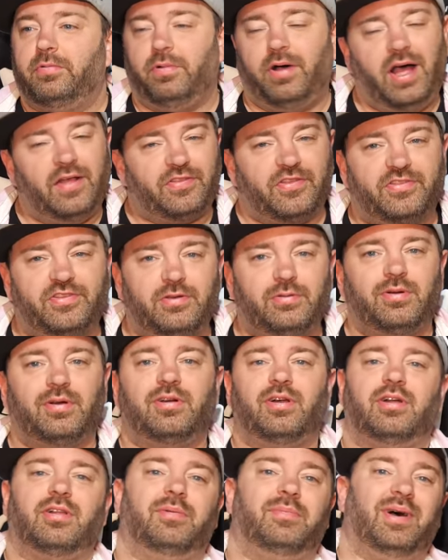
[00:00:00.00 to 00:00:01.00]
We'll have to see
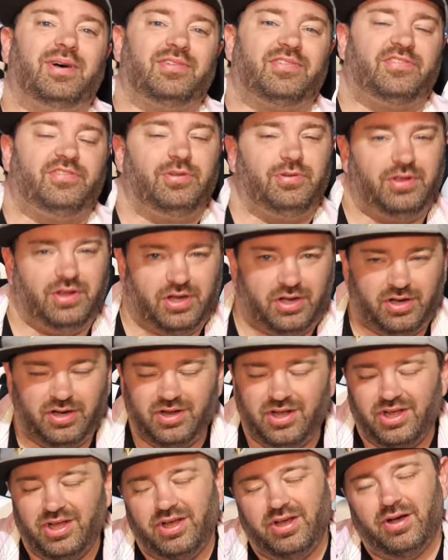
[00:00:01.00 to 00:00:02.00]
what it all amounts to
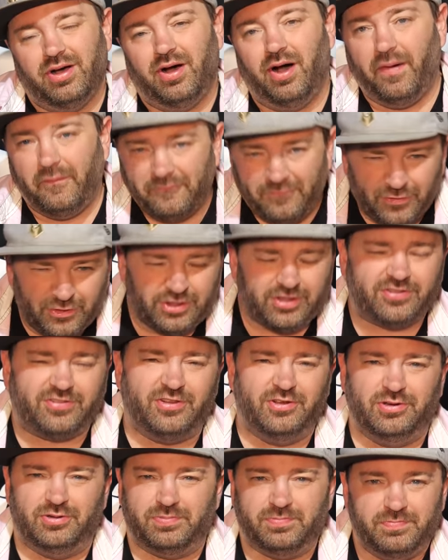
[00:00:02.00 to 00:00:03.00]
here. Hopefully
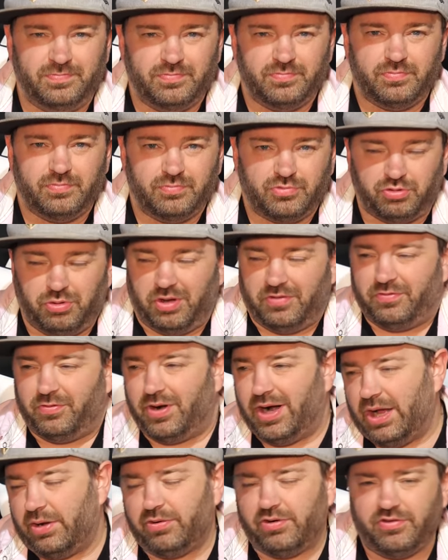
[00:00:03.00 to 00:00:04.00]
soon.
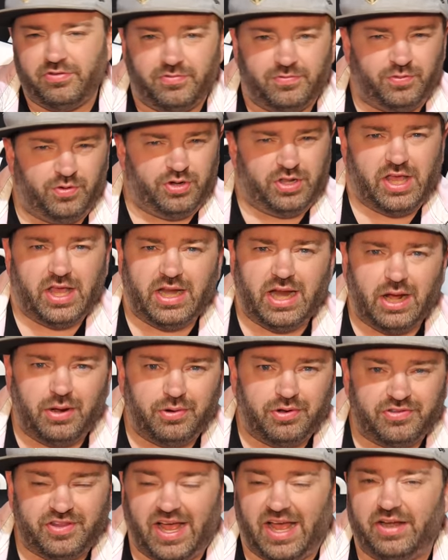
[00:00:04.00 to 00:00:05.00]
24 hours, 48
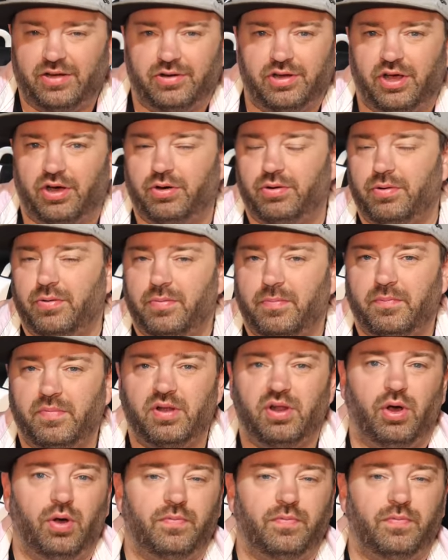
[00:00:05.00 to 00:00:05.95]
hours, I don't know, but